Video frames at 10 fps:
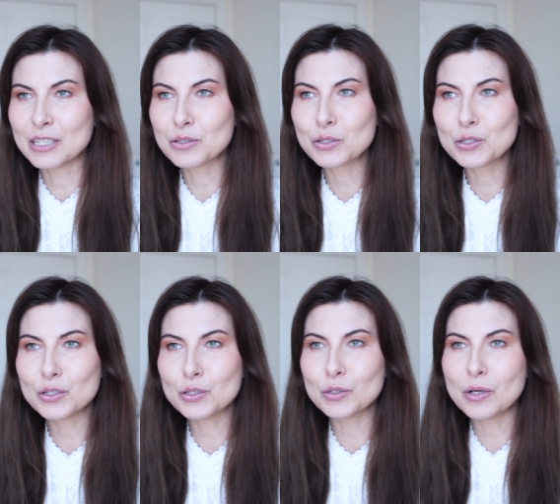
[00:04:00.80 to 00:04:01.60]
I used
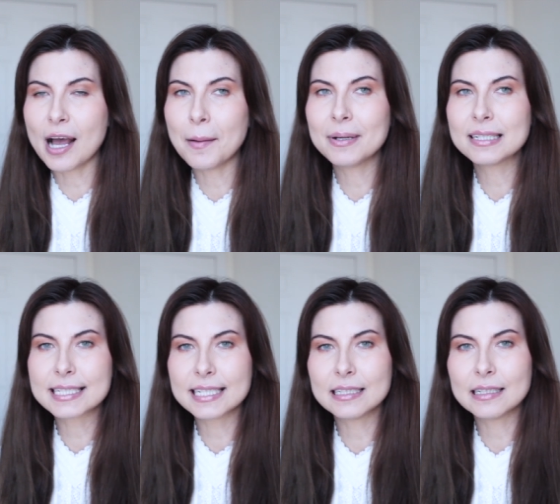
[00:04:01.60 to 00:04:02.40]
to, up
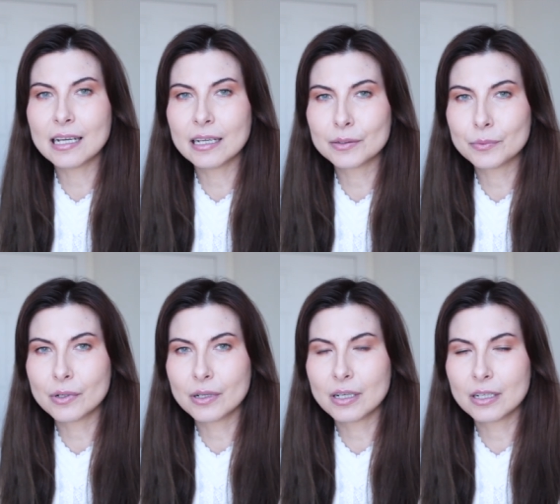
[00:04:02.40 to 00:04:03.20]
until I
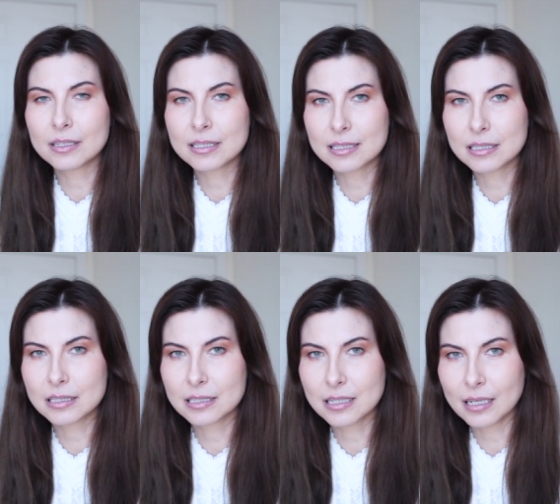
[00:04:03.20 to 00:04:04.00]

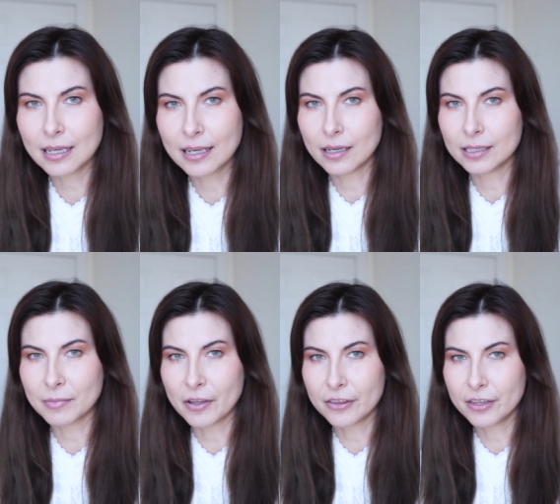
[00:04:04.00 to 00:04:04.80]
was uh, in
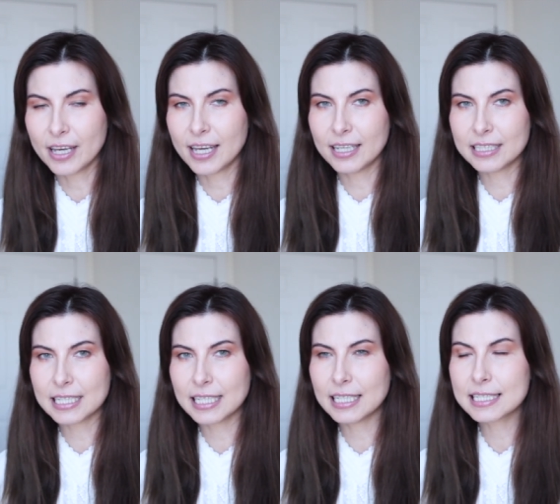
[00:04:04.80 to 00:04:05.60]
my
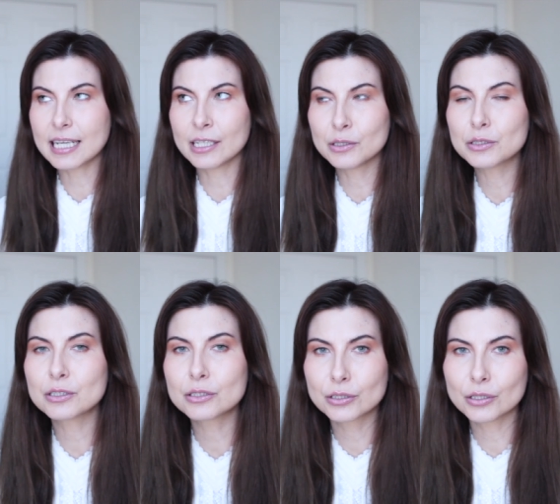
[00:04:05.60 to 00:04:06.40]
thirties, I
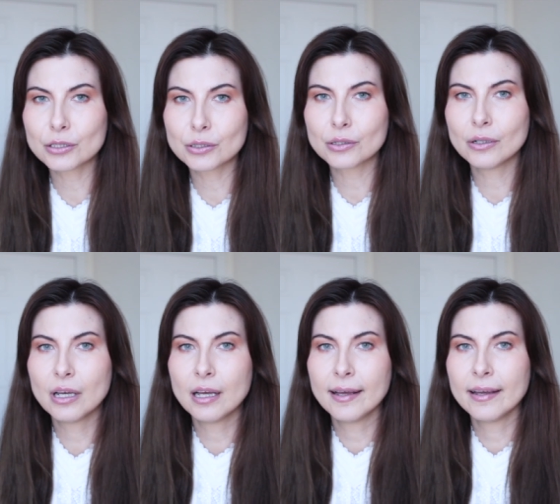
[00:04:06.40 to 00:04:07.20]
used to
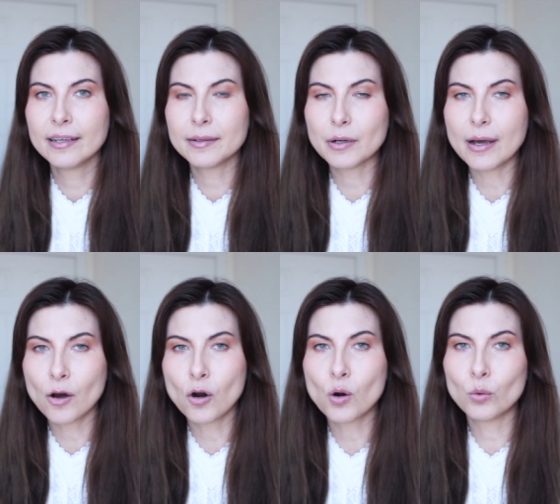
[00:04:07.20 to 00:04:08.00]

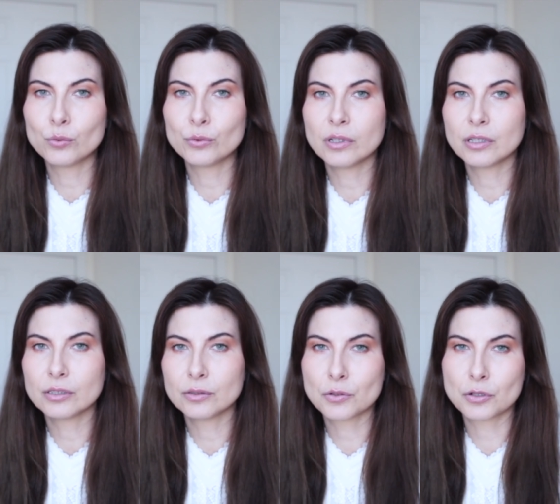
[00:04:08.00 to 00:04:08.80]
own
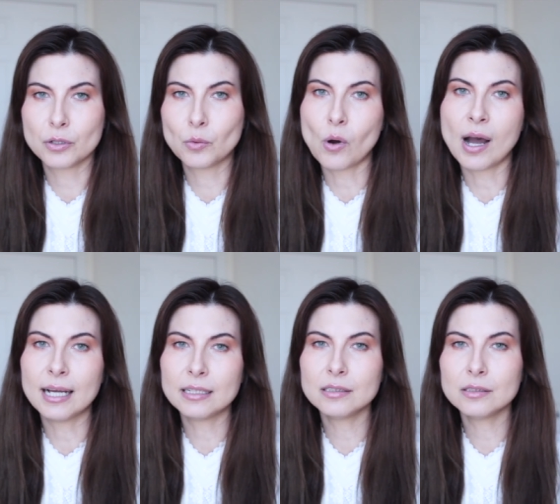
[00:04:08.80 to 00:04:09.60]
usually
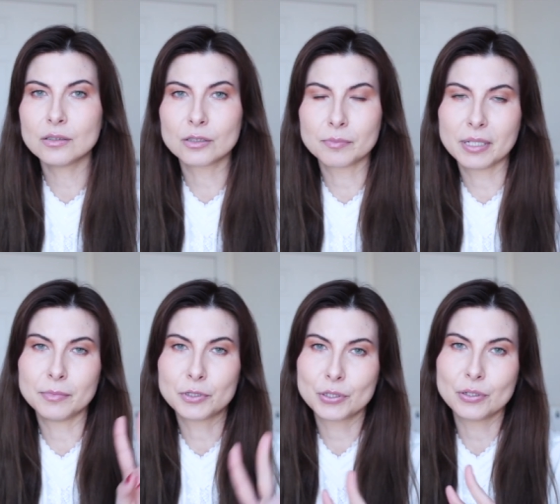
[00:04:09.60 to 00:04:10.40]
one or
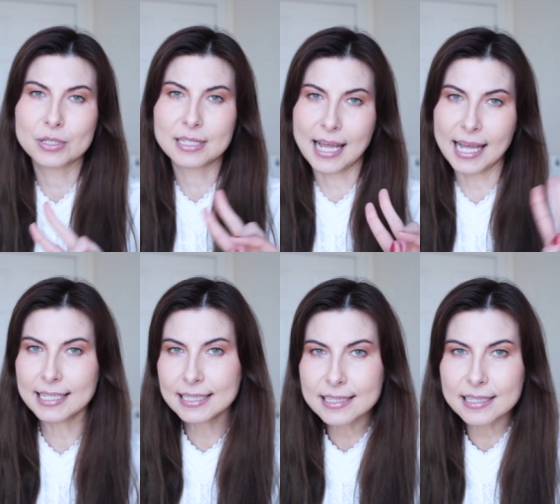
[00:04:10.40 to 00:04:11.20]
maybe two
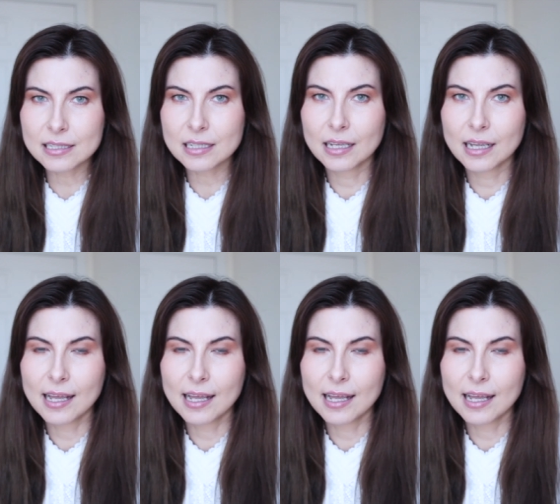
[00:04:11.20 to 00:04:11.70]
scents,